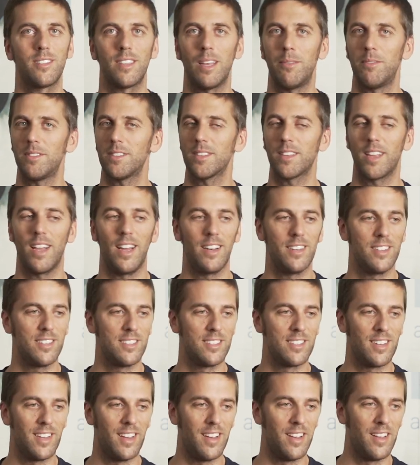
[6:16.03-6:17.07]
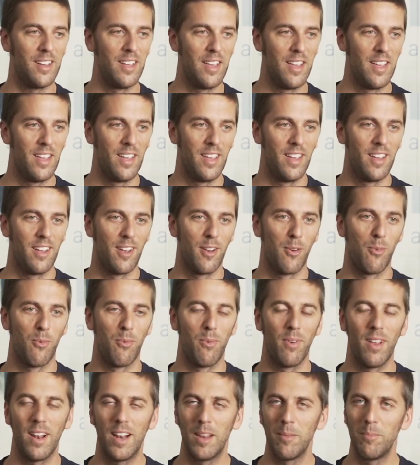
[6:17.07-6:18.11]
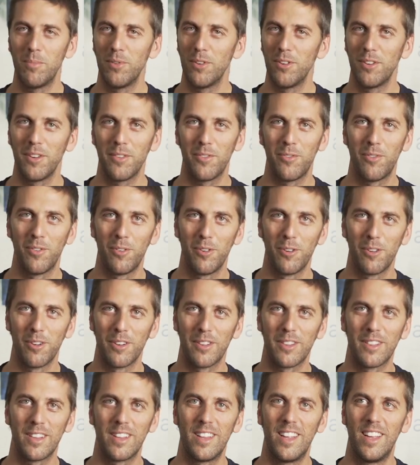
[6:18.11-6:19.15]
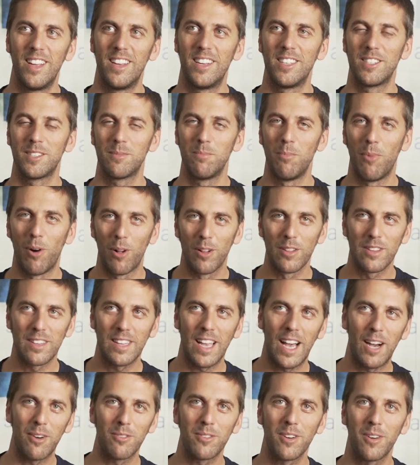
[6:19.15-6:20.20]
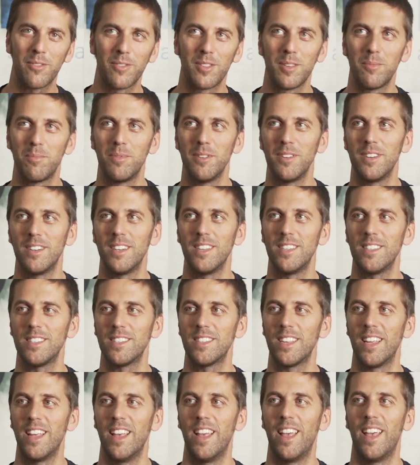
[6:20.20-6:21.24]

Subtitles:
Tavascan is a really beautiful small town of the Pyrenees,